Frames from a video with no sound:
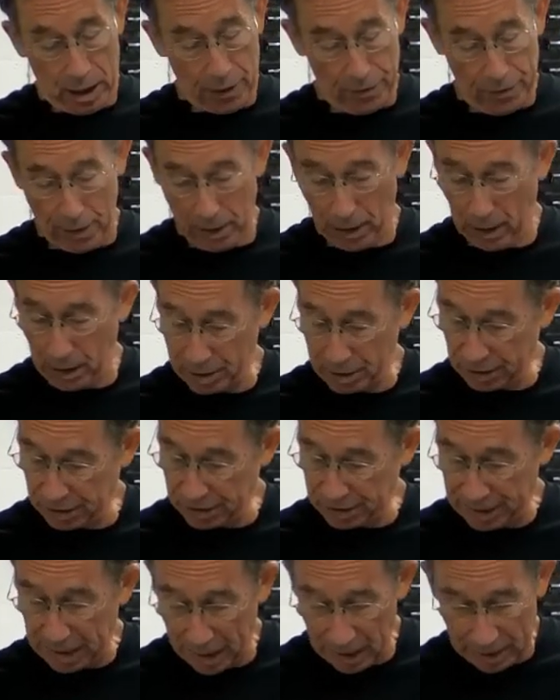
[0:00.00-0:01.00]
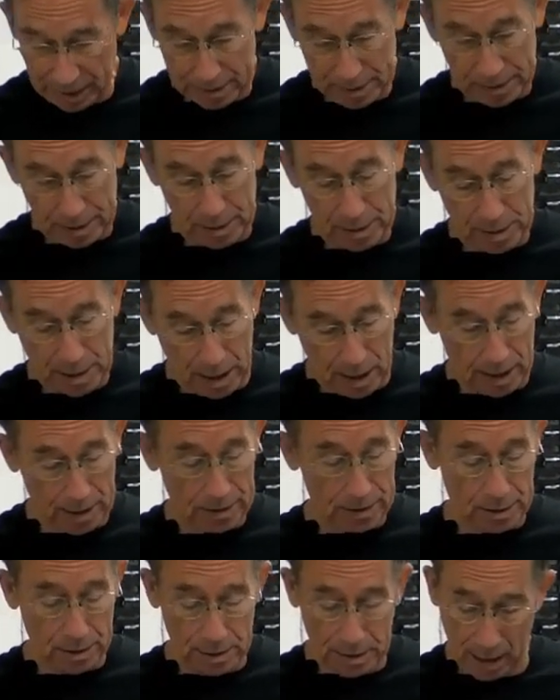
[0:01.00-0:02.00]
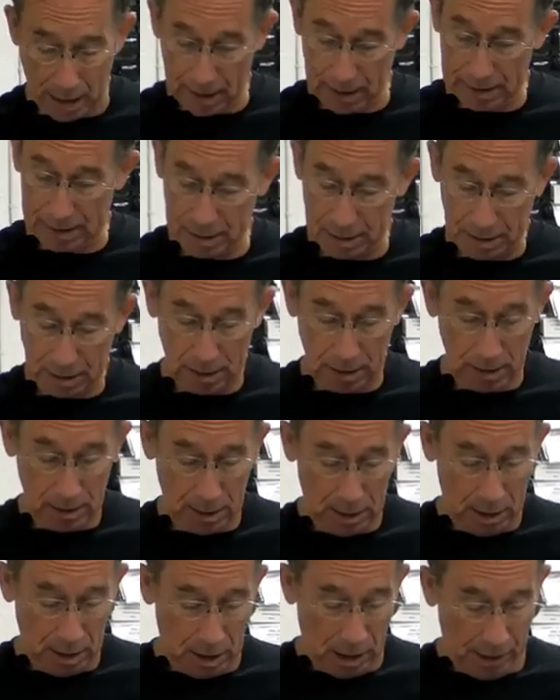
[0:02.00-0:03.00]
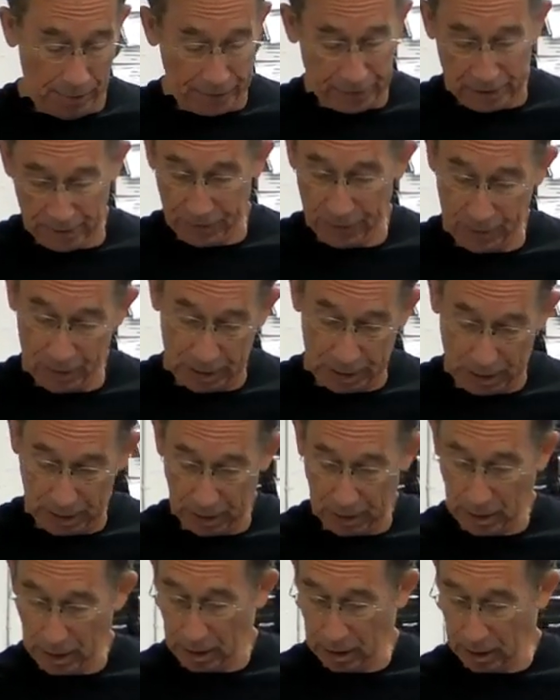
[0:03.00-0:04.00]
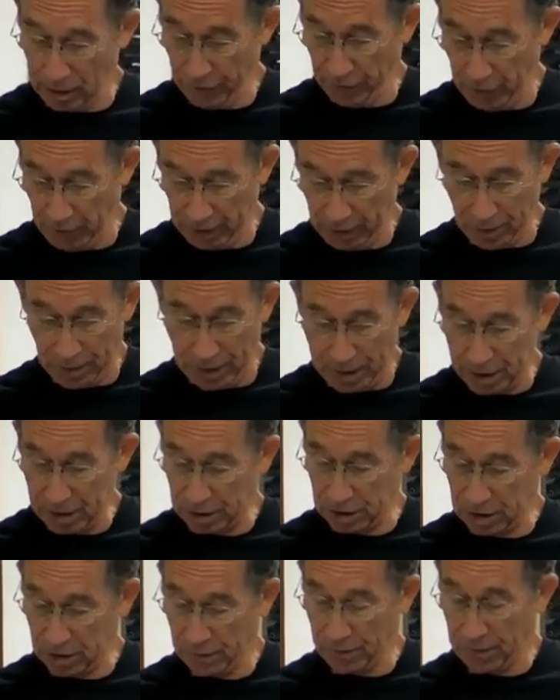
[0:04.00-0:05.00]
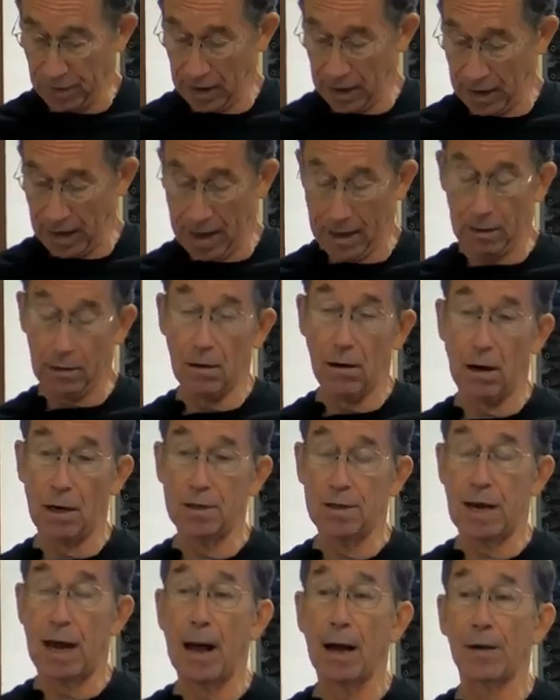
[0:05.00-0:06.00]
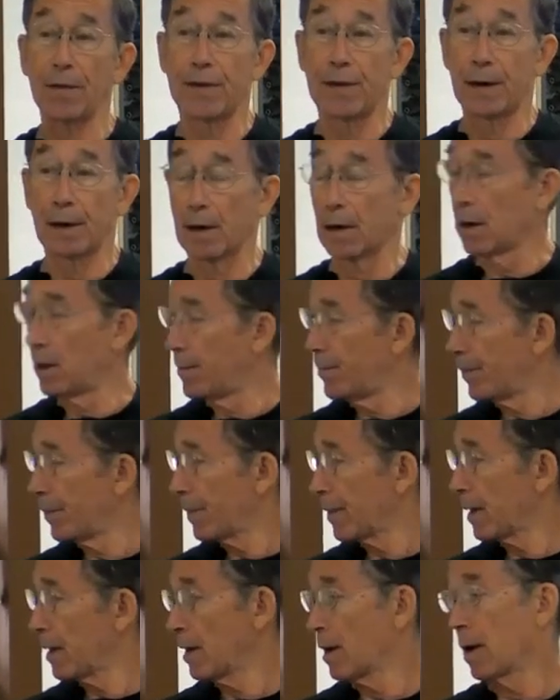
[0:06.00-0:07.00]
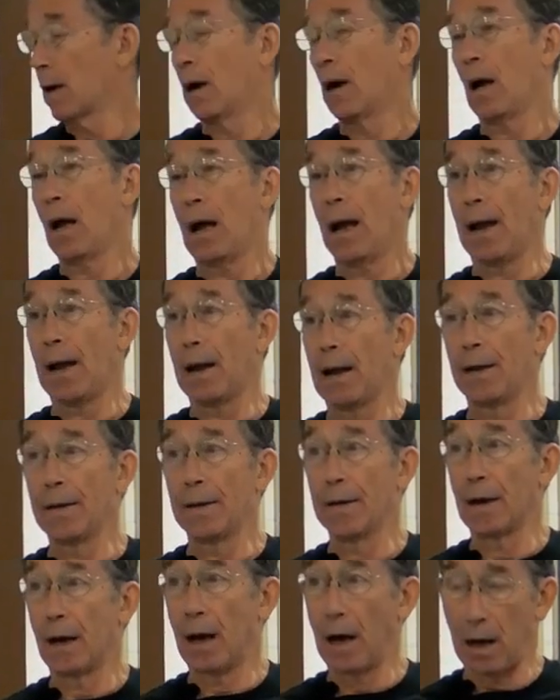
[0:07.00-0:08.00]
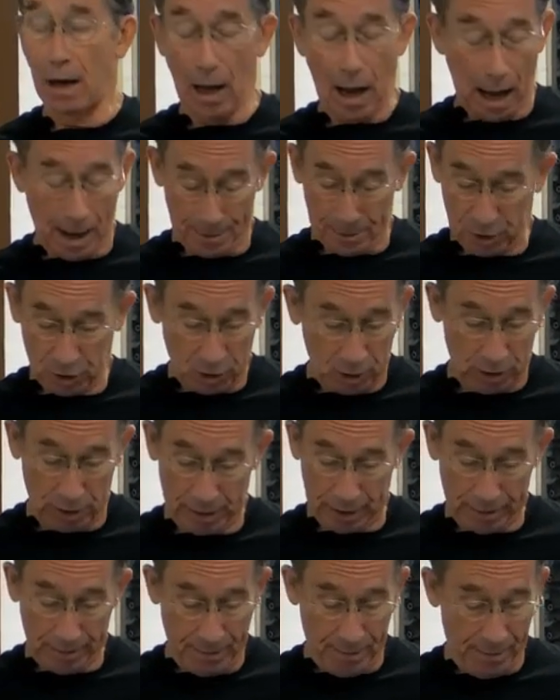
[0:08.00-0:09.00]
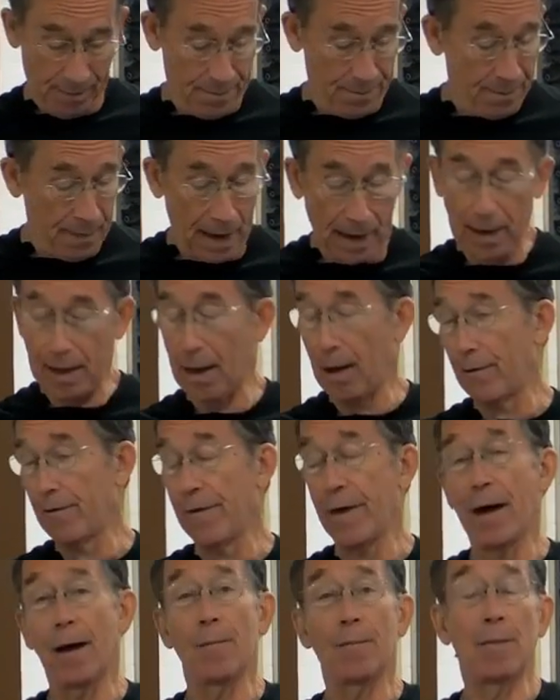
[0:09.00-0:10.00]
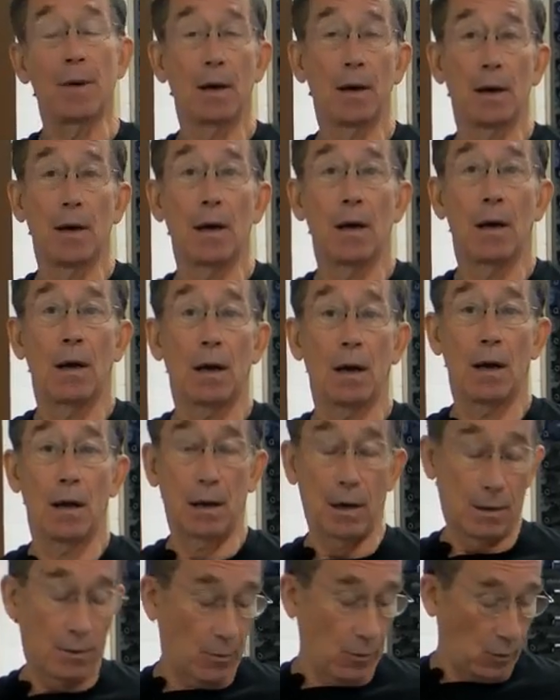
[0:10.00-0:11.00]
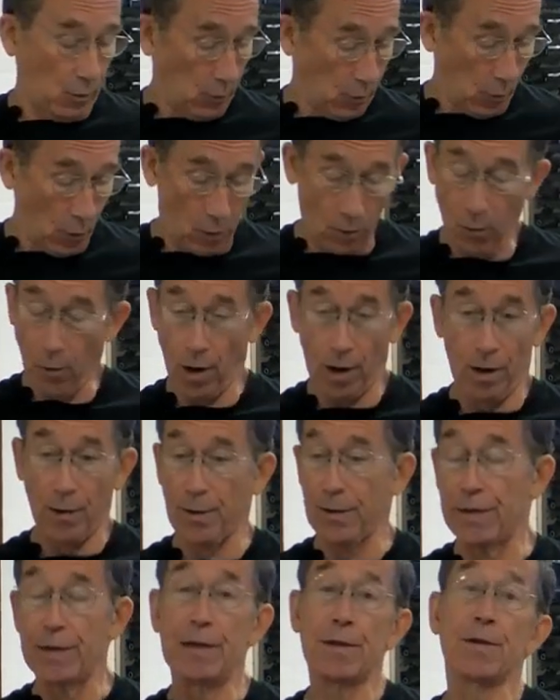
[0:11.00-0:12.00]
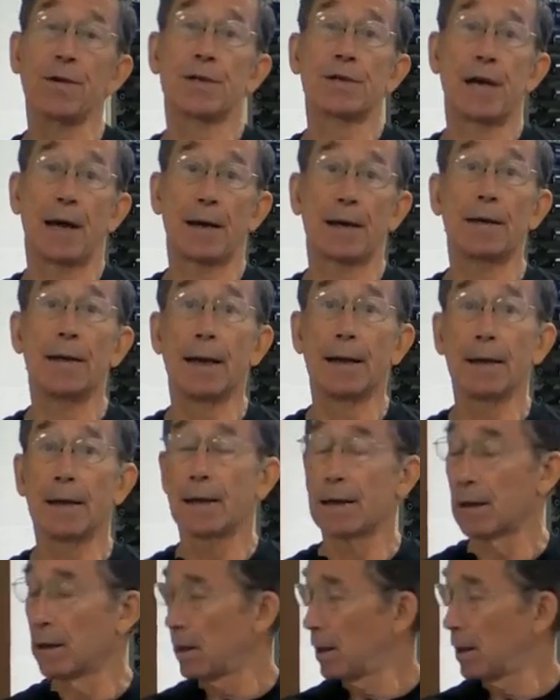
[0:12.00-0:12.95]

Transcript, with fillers: There are just tons and tons and tons of different uh, configurations of handguards out there and uh, I'm sure that many of them uh, won't work with either technique,